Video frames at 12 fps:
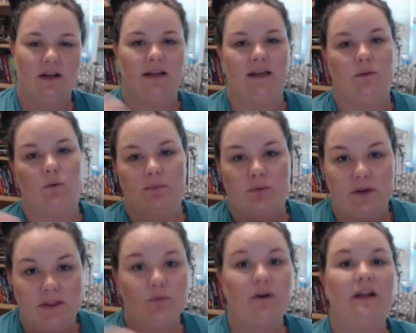
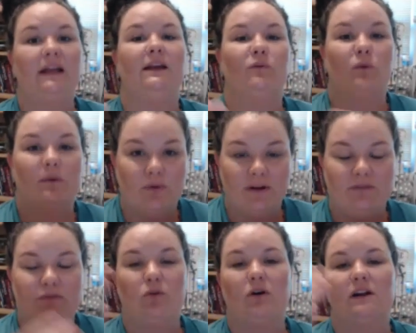E1.3,
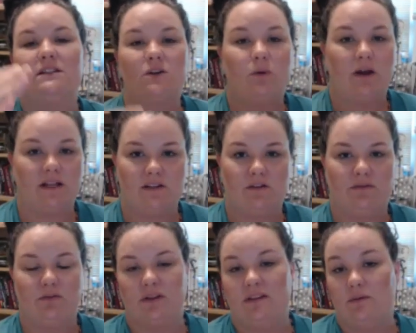E1.4, and so on and so
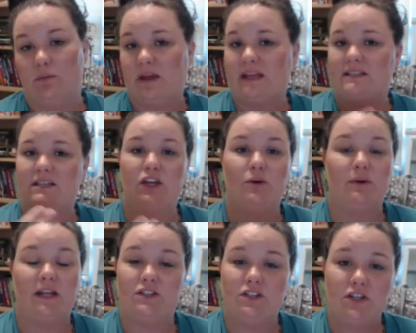forth. Then when we get to
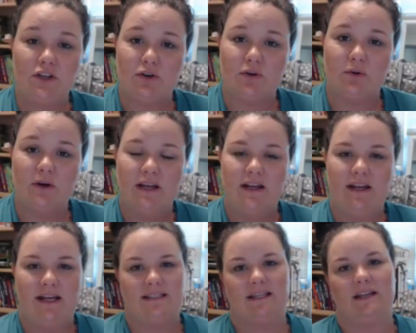Unit 2,
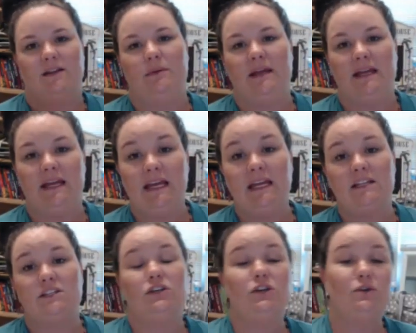it's going to be
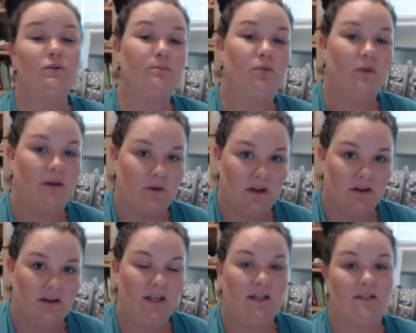E2.1,
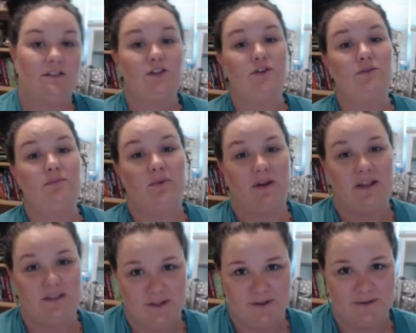
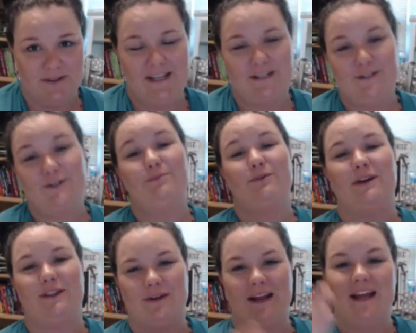E2.2,
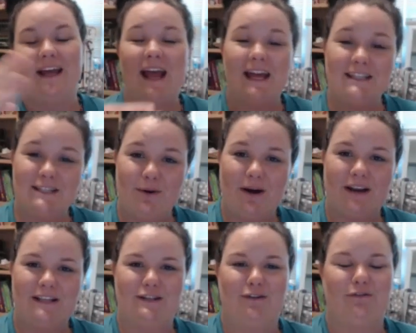E2.3, and so on
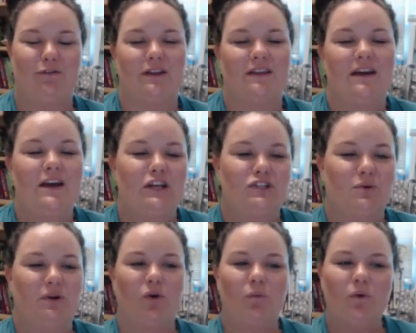and so forth. So
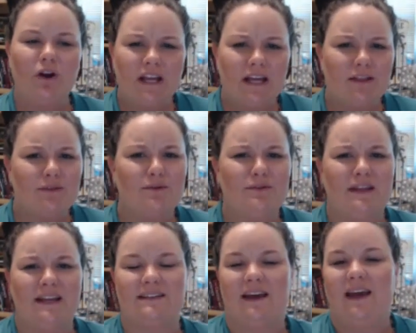when you're working through
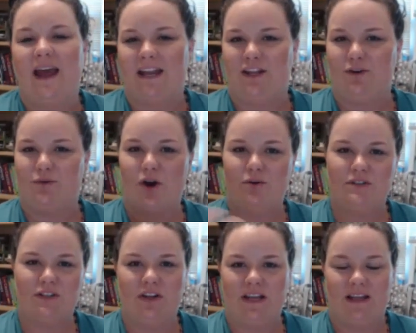these and you go
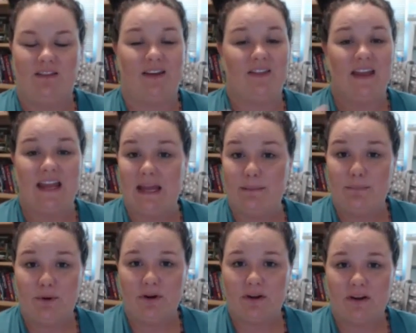to look at like the
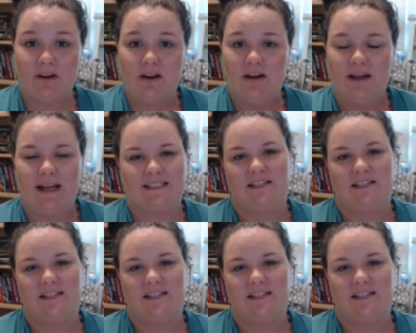ebook, it's